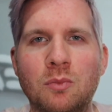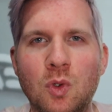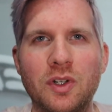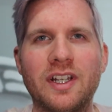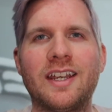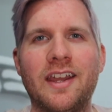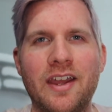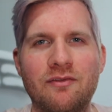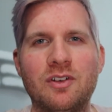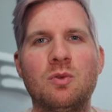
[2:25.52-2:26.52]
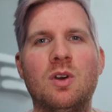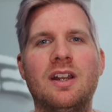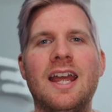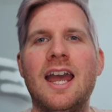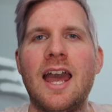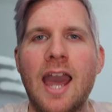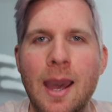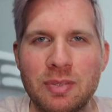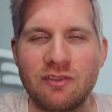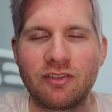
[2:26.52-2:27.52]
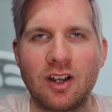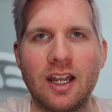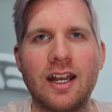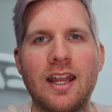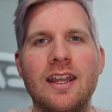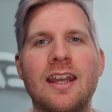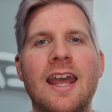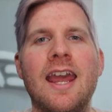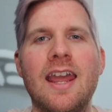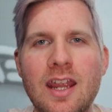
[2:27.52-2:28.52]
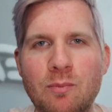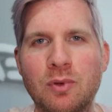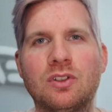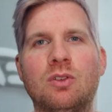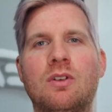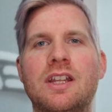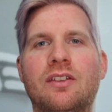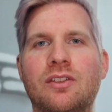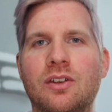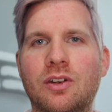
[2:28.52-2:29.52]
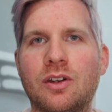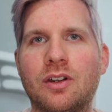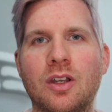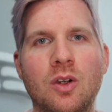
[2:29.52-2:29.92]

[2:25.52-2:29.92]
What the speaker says: morning, everyone. Happy Friday, April 23rd.